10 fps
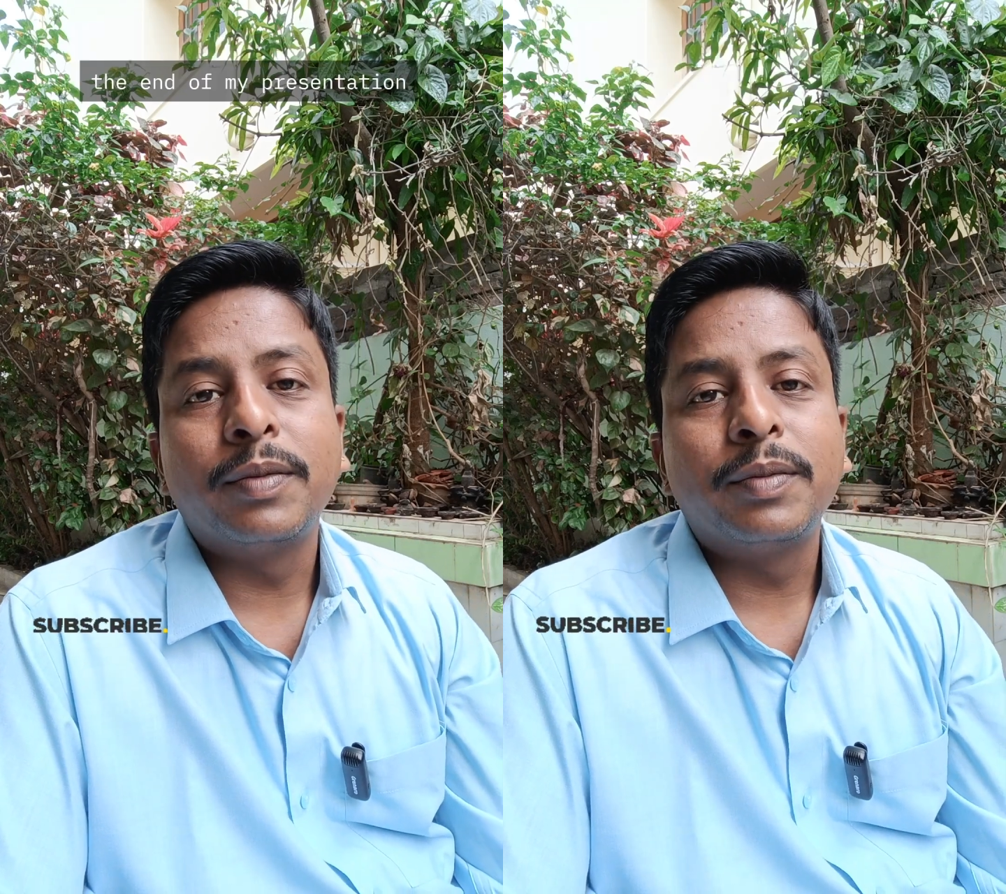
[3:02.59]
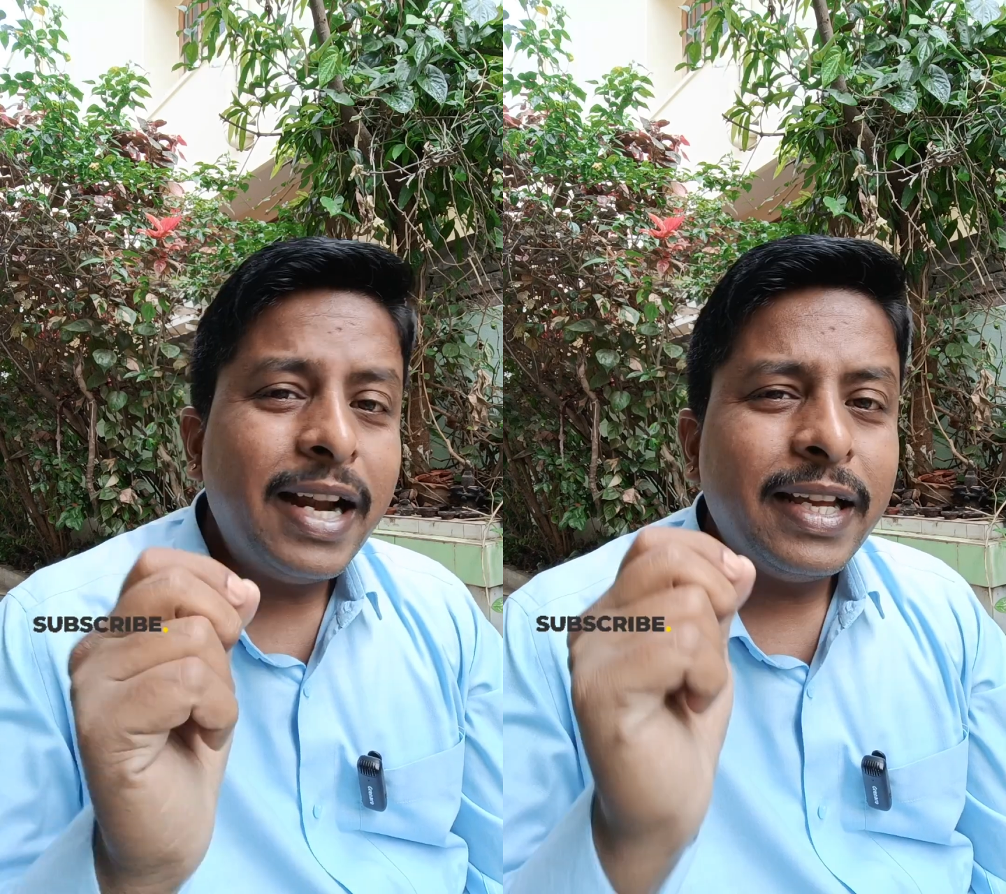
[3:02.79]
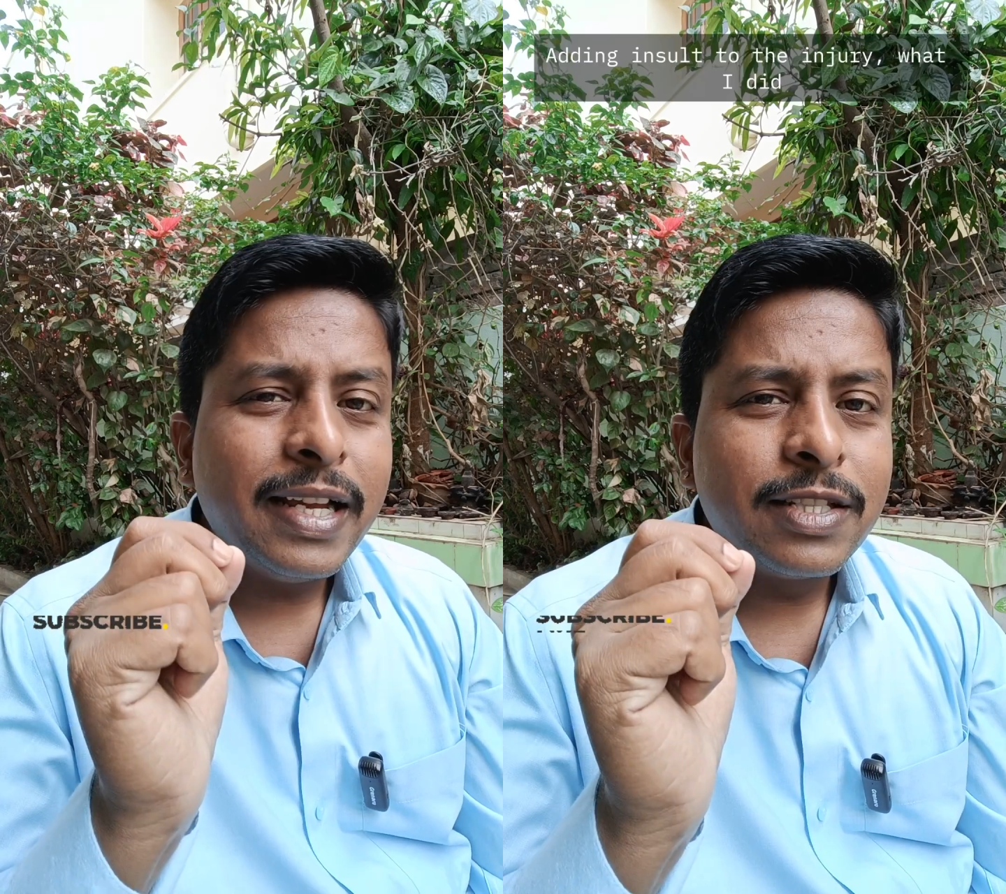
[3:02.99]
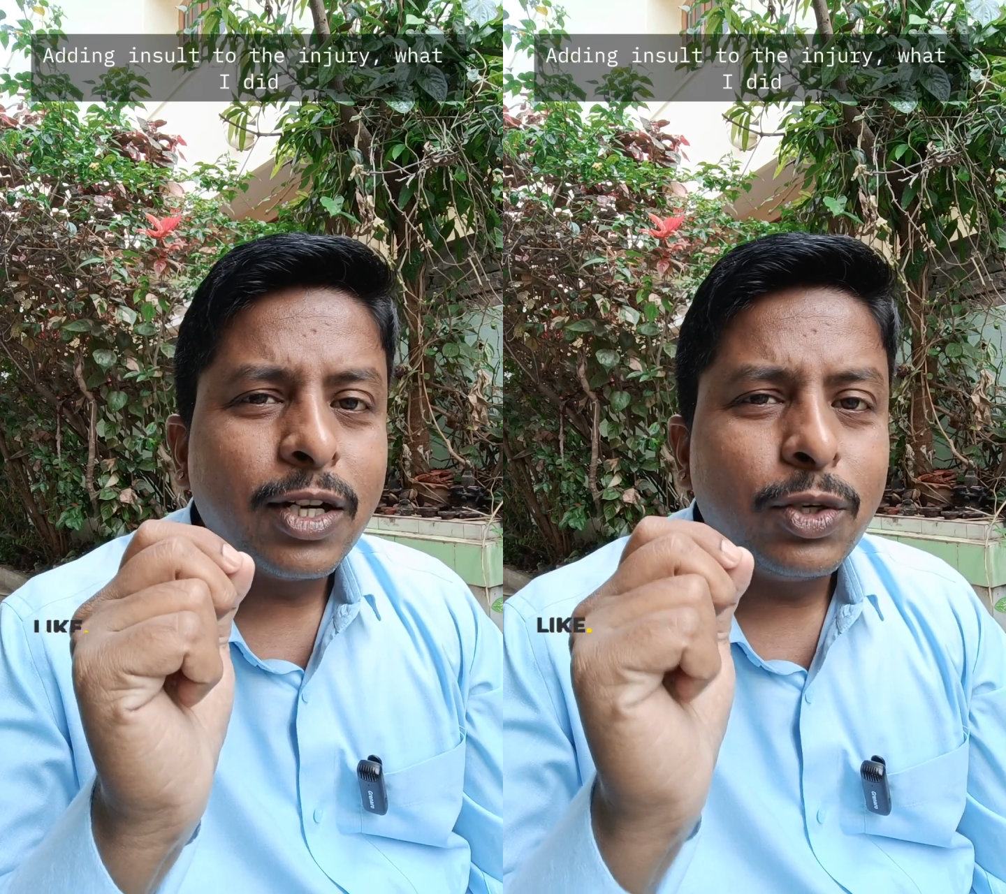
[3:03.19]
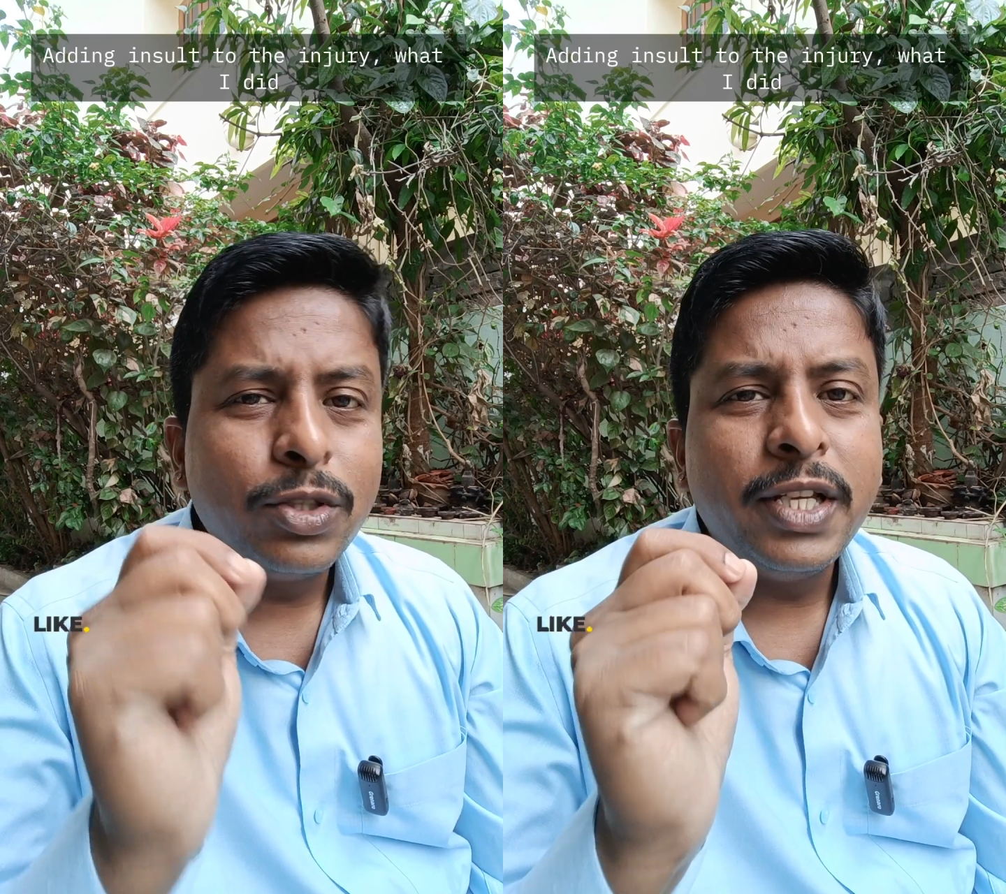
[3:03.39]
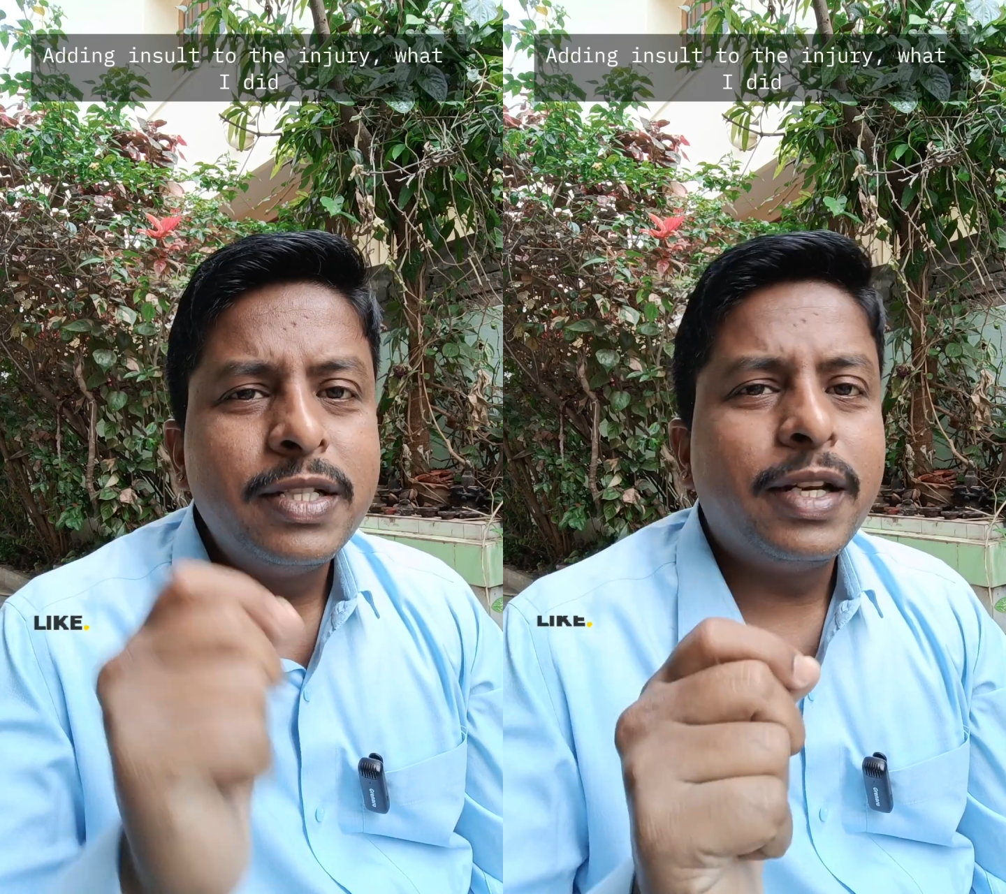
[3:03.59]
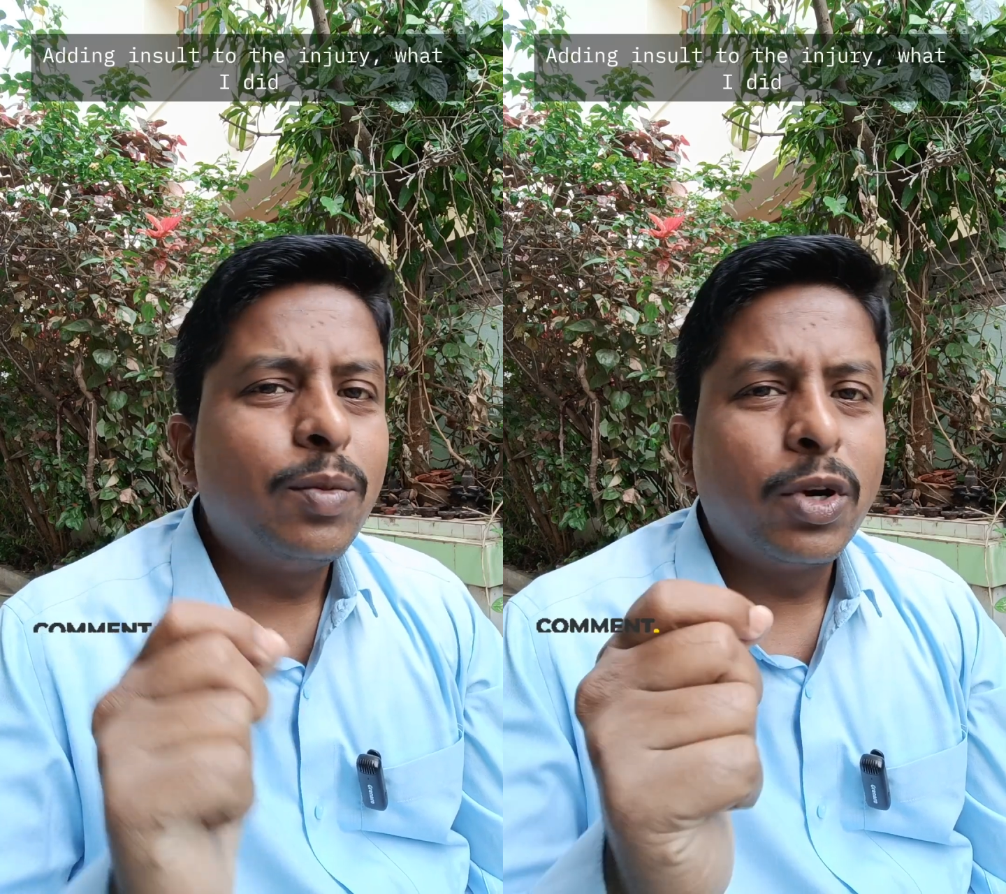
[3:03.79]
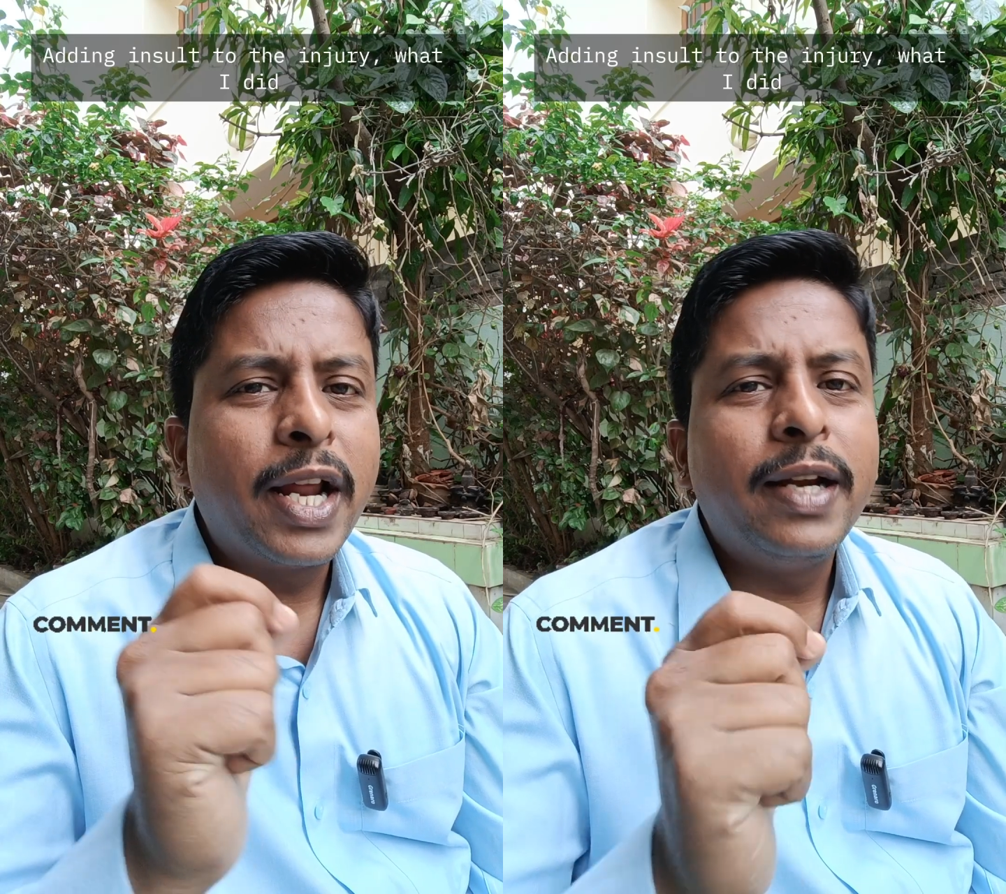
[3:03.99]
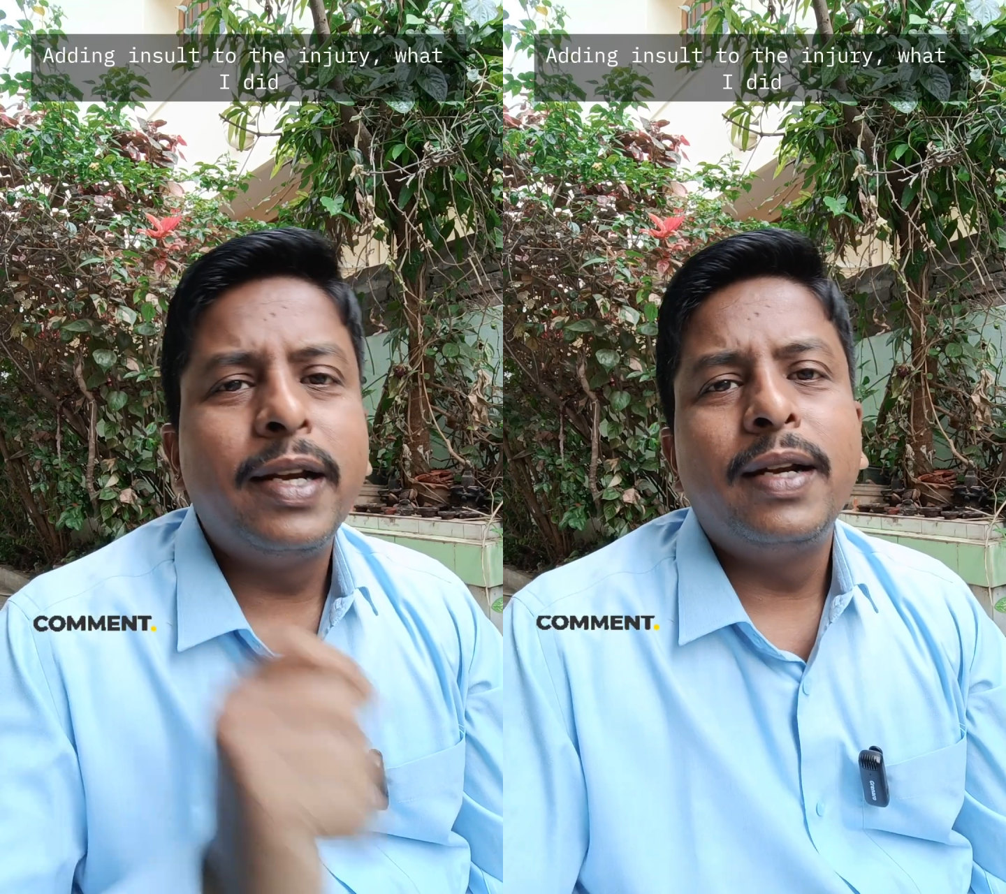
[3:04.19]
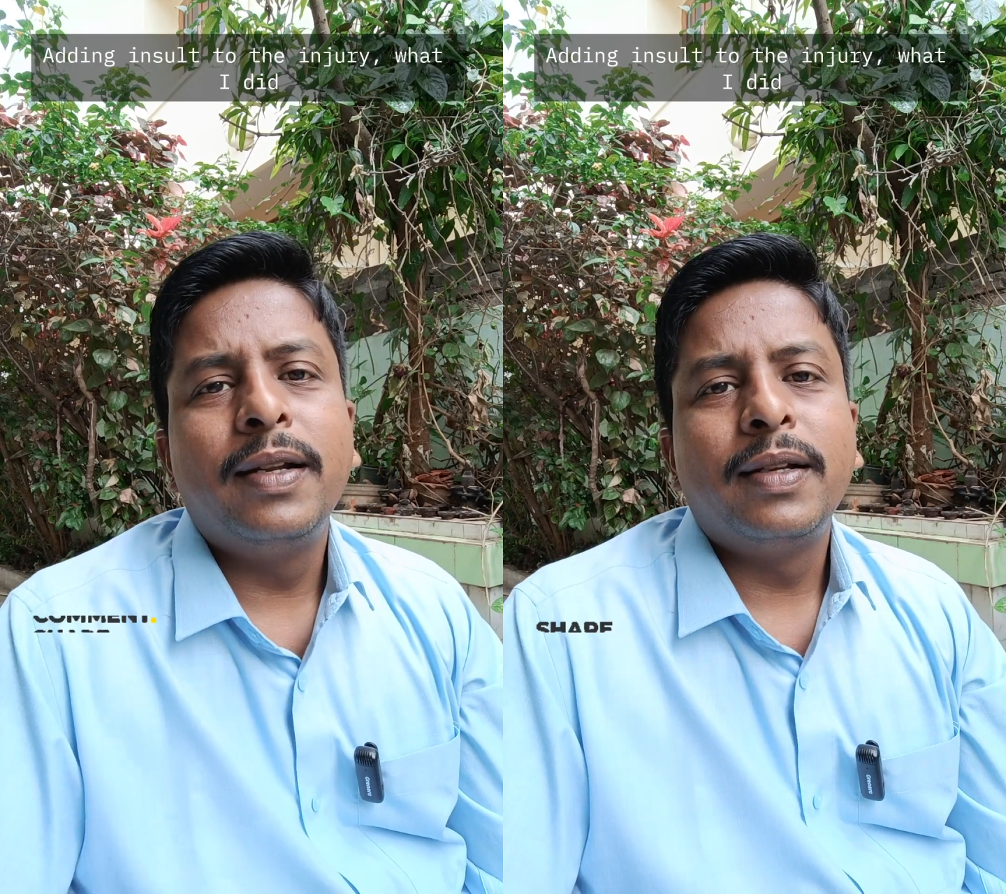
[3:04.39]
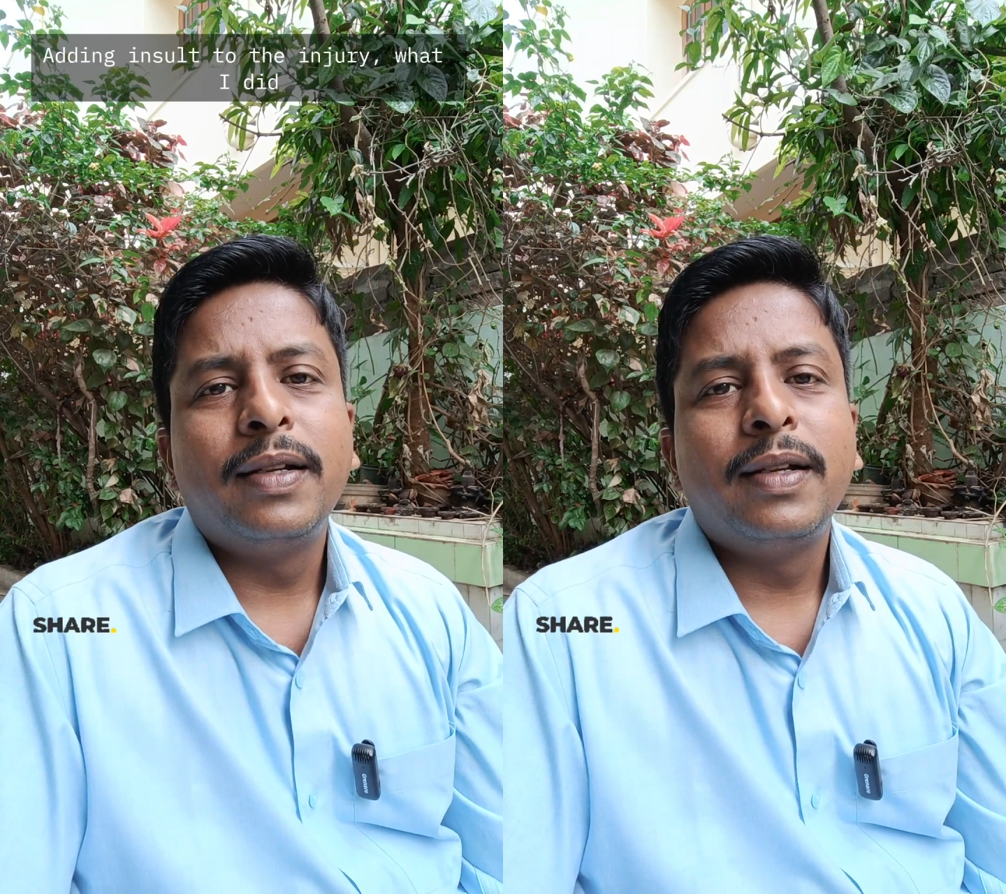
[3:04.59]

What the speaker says: Adding insult to the injury, what I did,